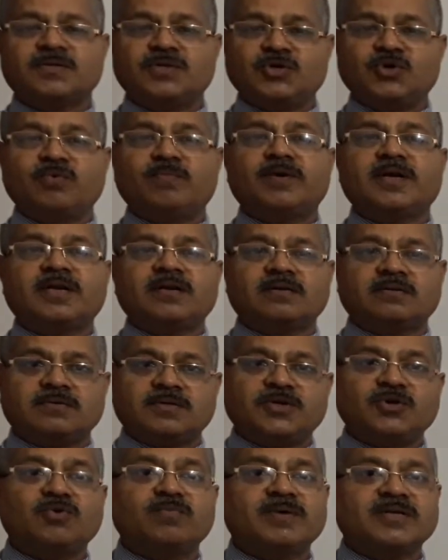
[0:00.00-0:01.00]

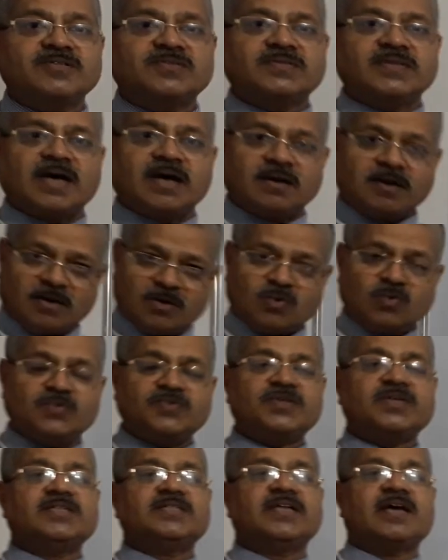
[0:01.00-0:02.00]
humans are
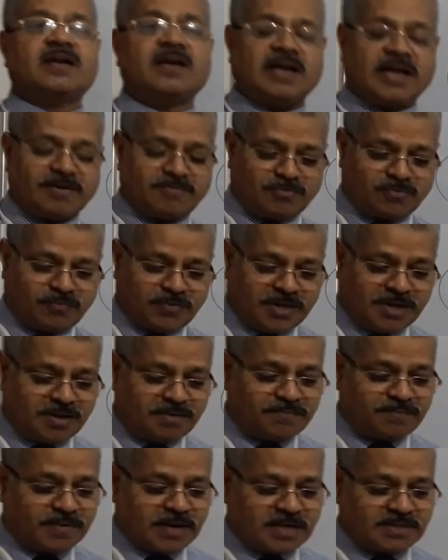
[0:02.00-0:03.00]
losing their lives
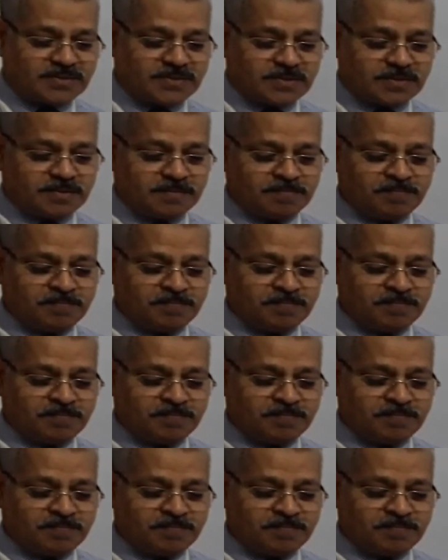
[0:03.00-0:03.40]
very fast.